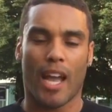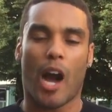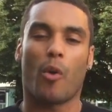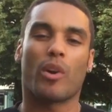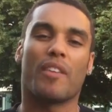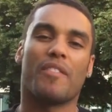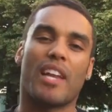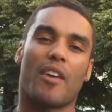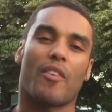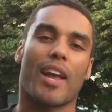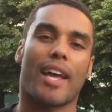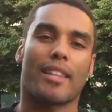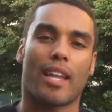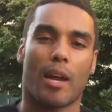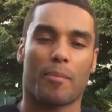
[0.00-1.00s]
I would have never
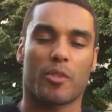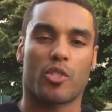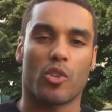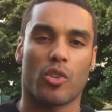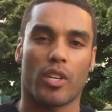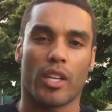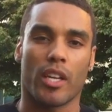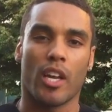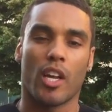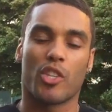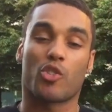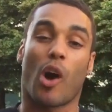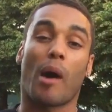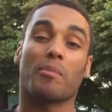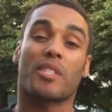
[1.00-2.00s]
had that opportunity.
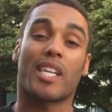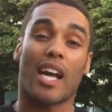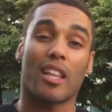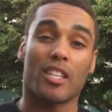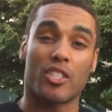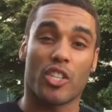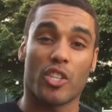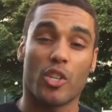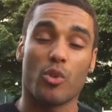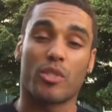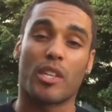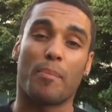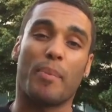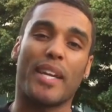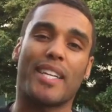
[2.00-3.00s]
So I'm challenging you
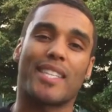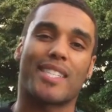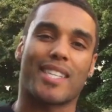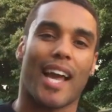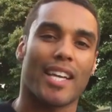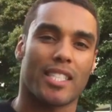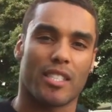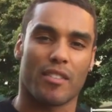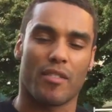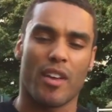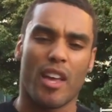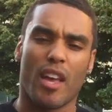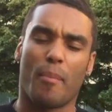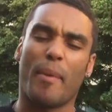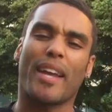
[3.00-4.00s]
to be decisive.
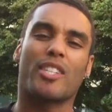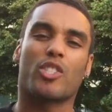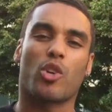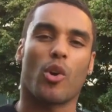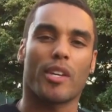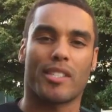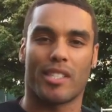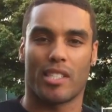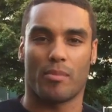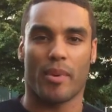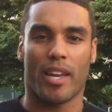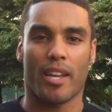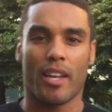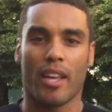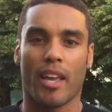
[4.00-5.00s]
Make choices,
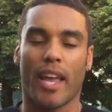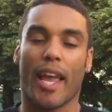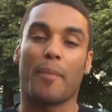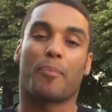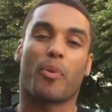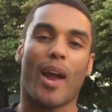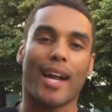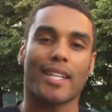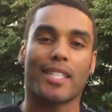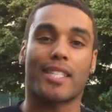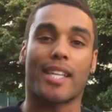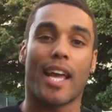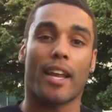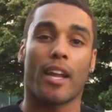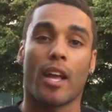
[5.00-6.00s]
man. And practice
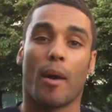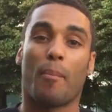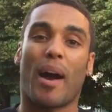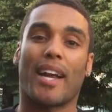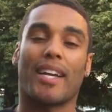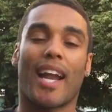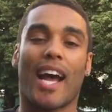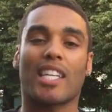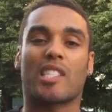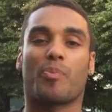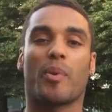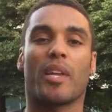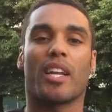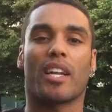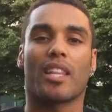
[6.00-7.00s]
that by not
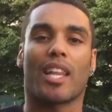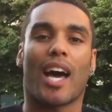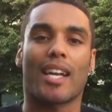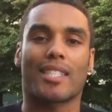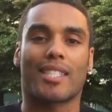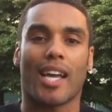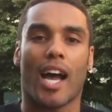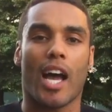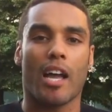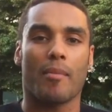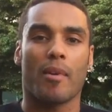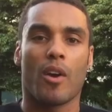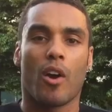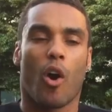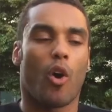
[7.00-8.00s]
spending a lot of time
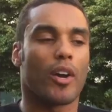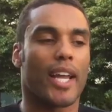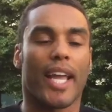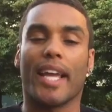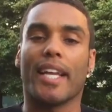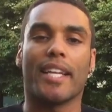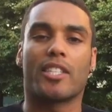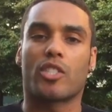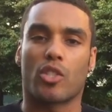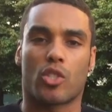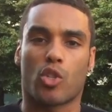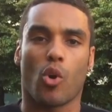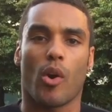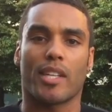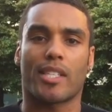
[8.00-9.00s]
on any
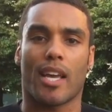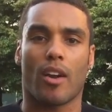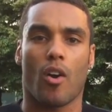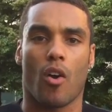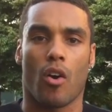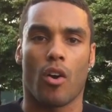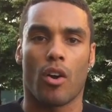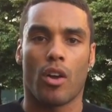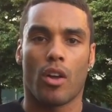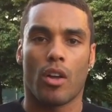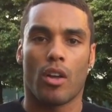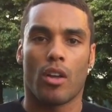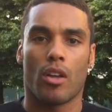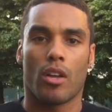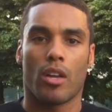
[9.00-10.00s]
choice at all.
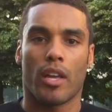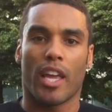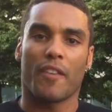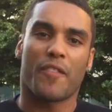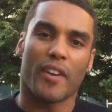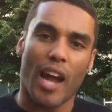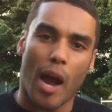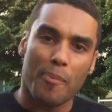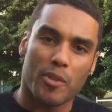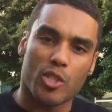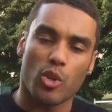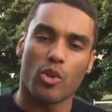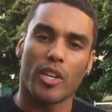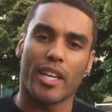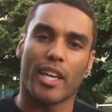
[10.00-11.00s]
If an
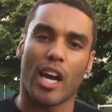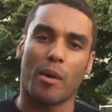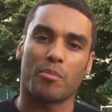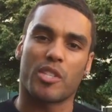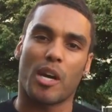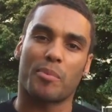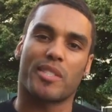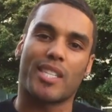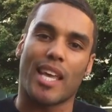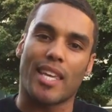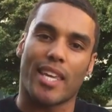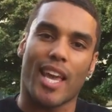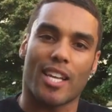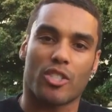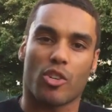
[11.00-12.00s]
opportunity comes up, say
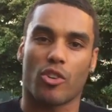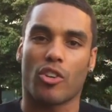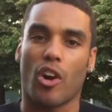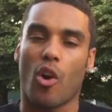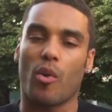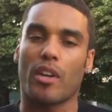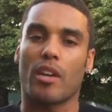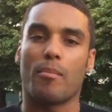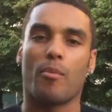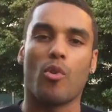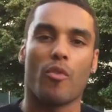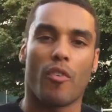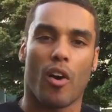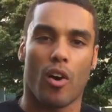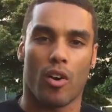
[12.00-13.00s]
yes or no and then
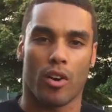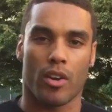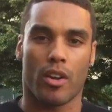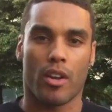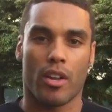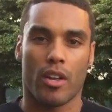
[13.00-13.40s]
move on.